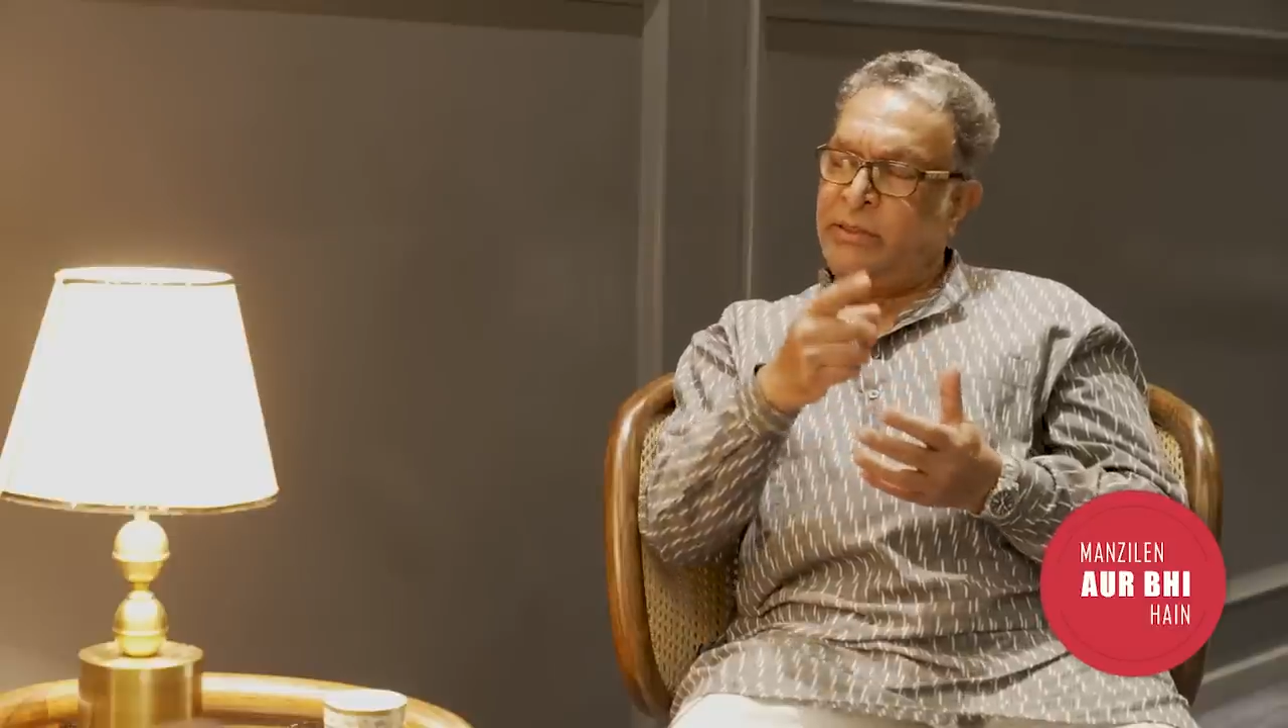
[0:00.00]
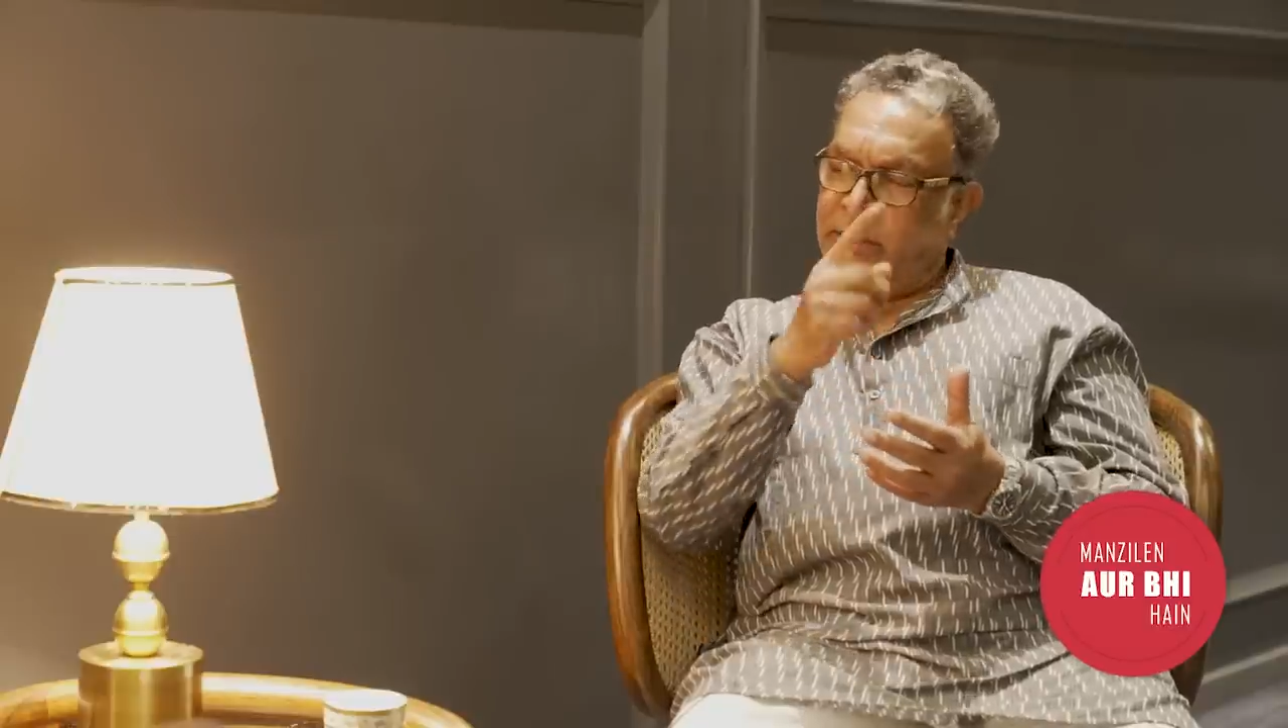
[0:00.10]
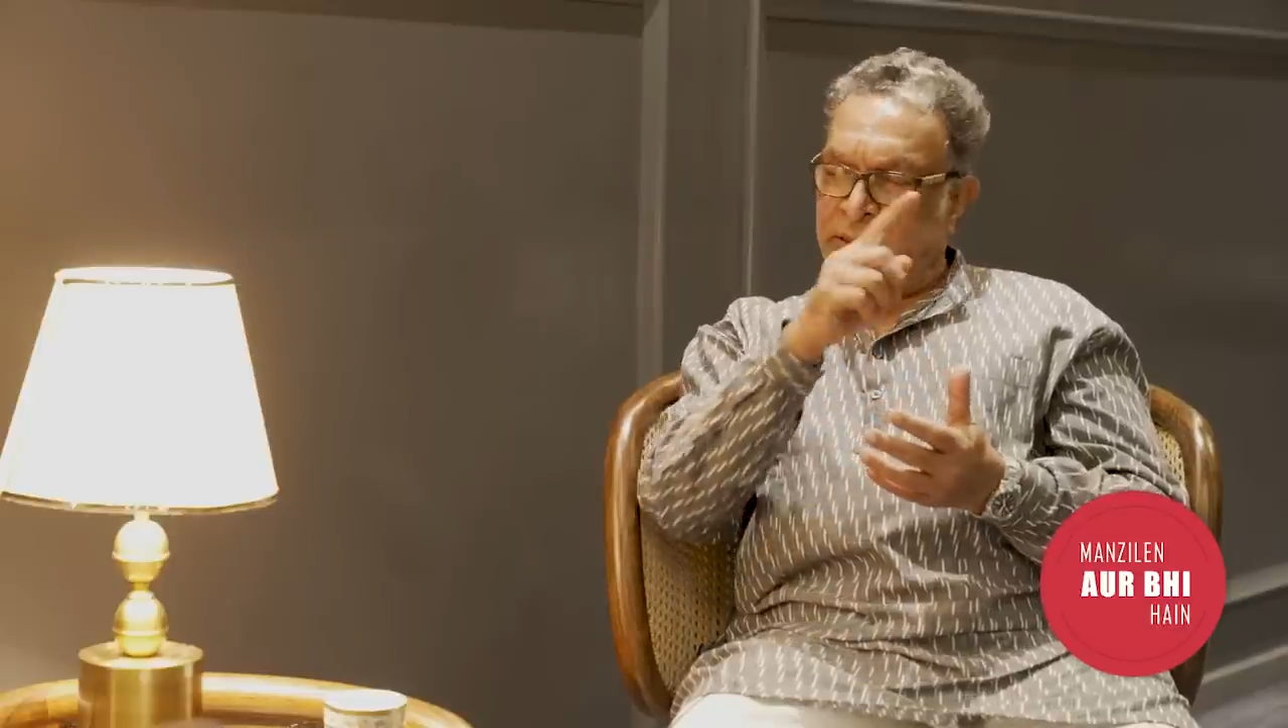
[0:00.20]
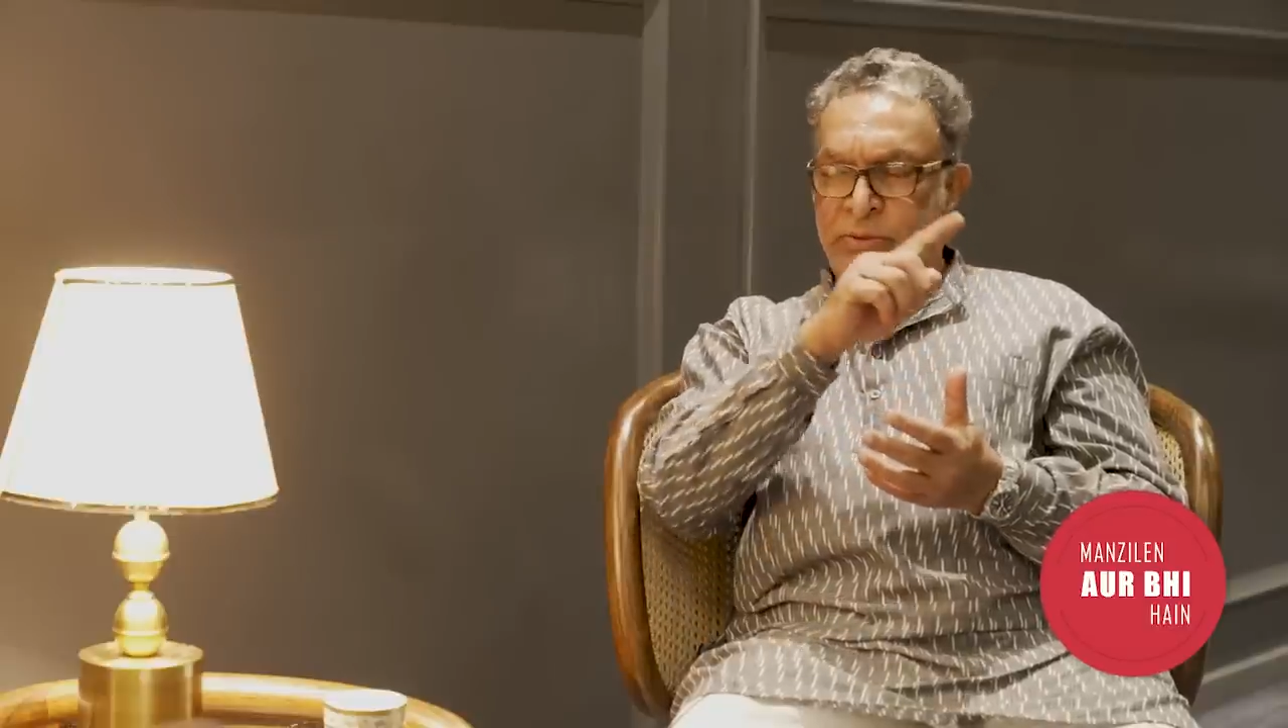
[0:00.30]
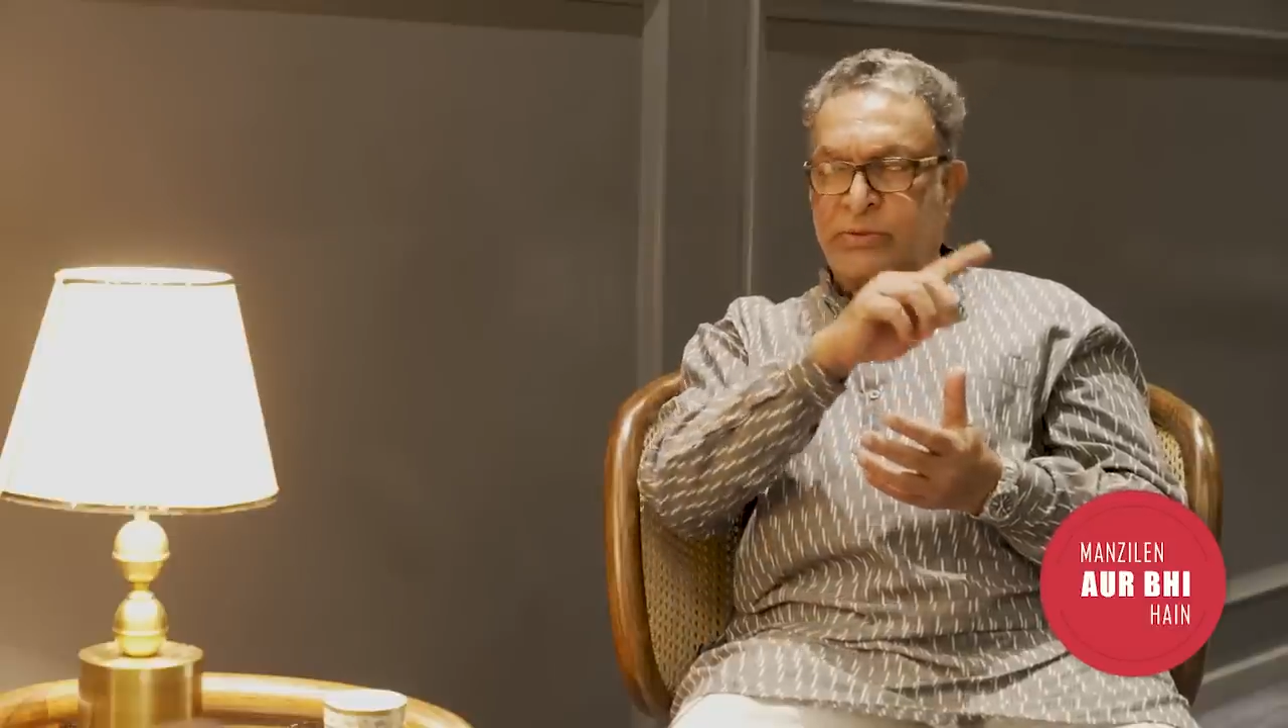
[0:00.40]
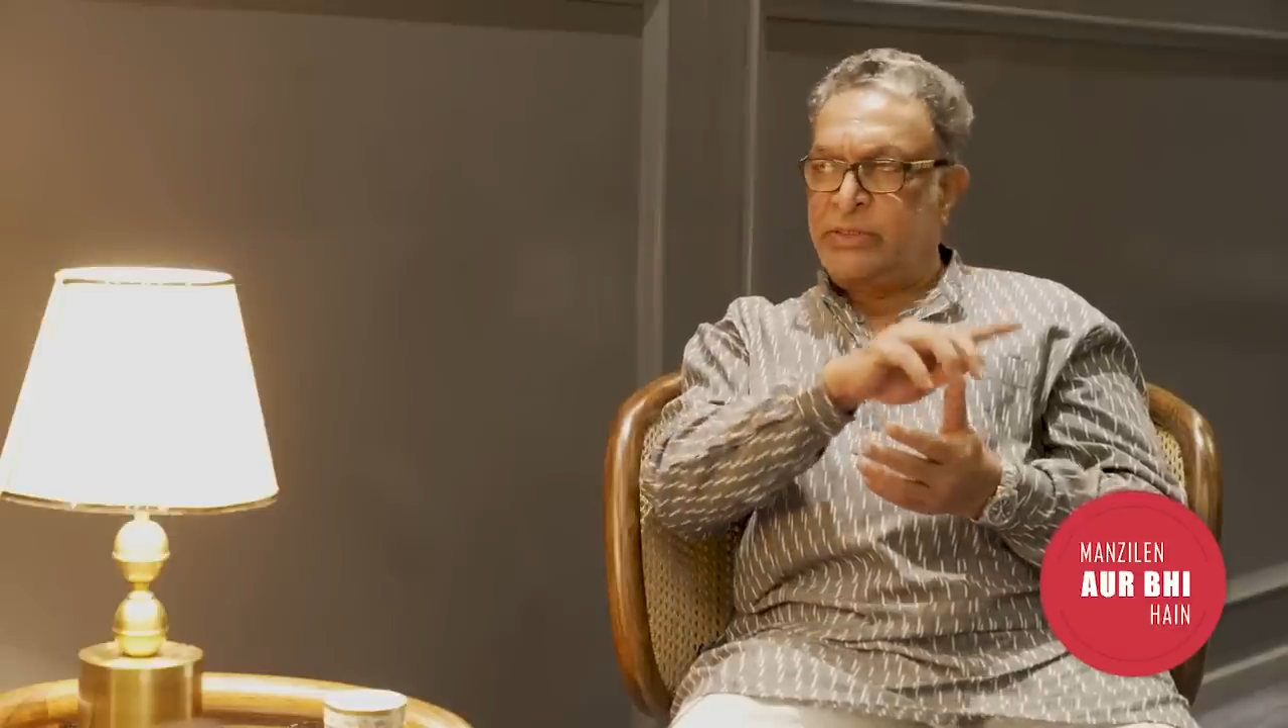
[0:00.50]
used to